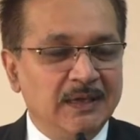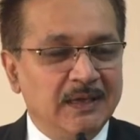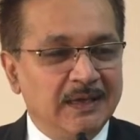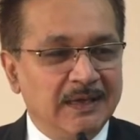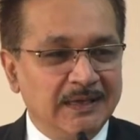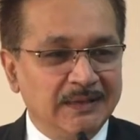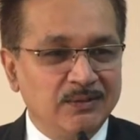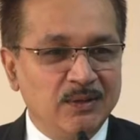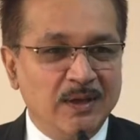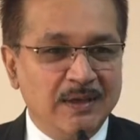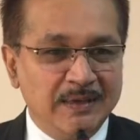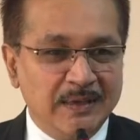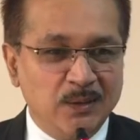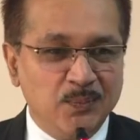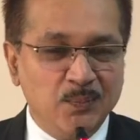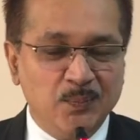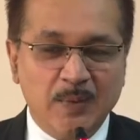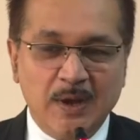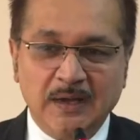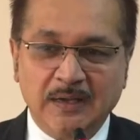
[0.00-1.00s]
and the
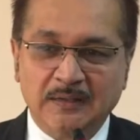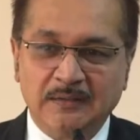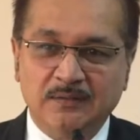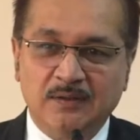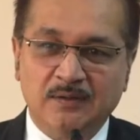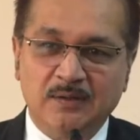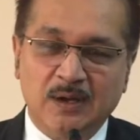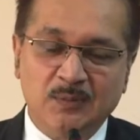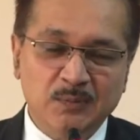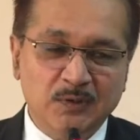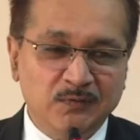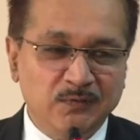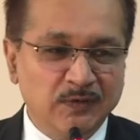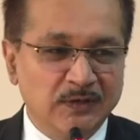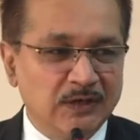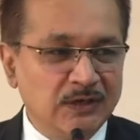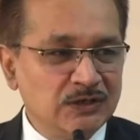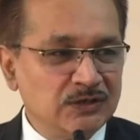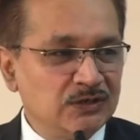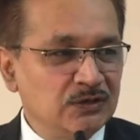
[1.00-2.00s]
impact, the
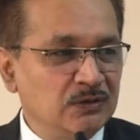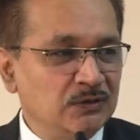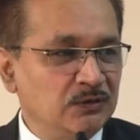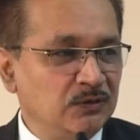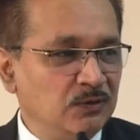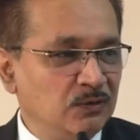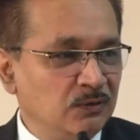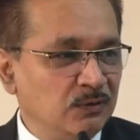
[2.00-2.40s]
ramification you